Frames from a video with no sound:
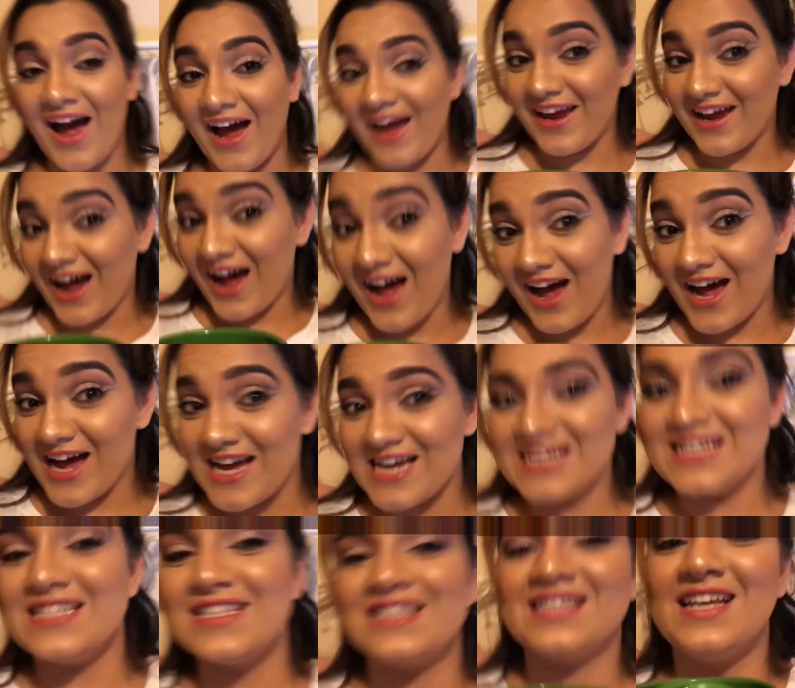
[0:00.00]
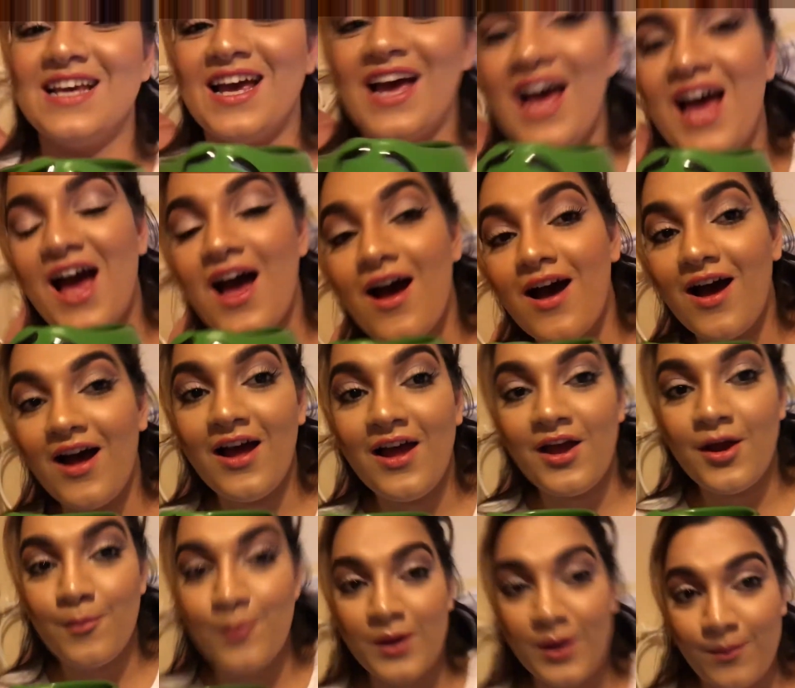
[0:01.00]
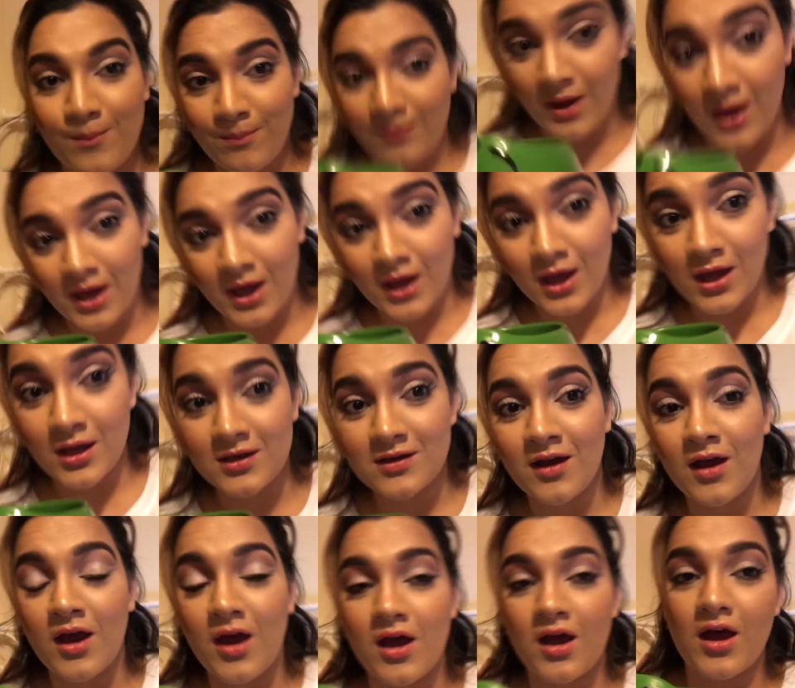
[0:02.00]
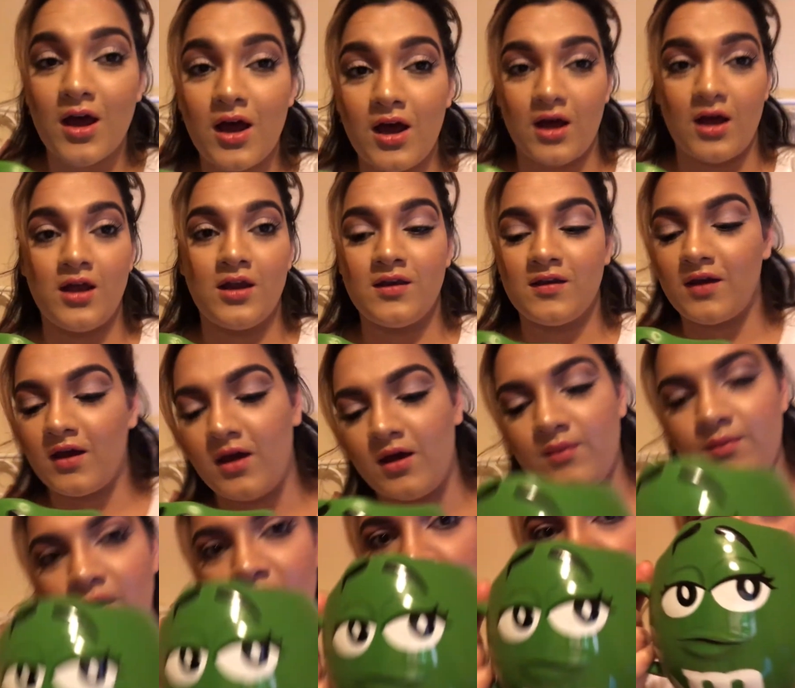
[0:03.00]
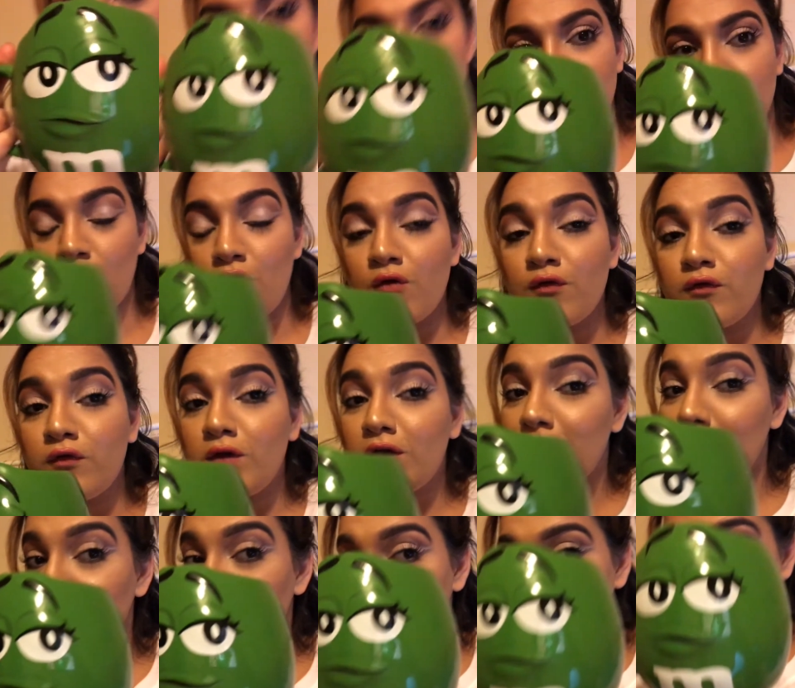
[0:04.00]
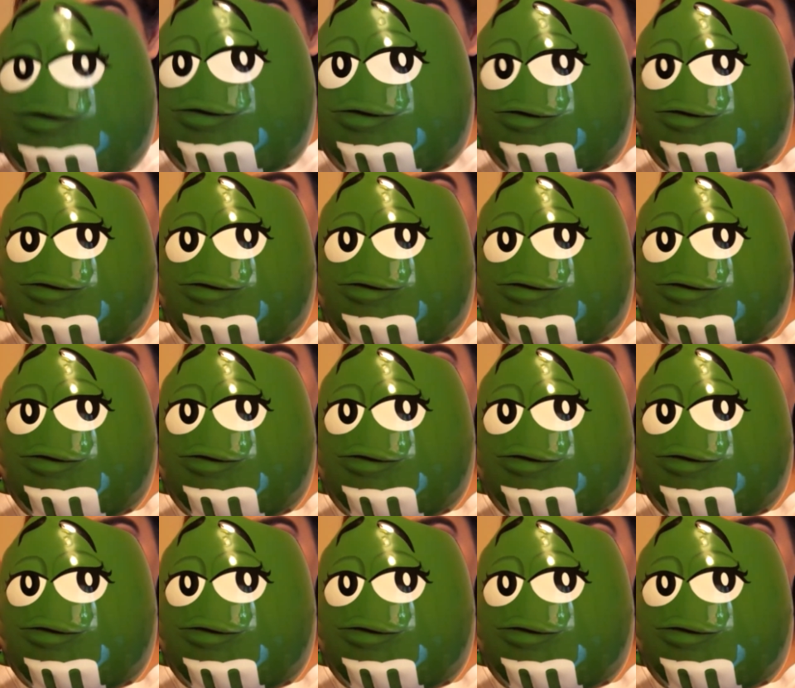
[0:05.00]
Hi guys! I am in bed and I'm having some coffee.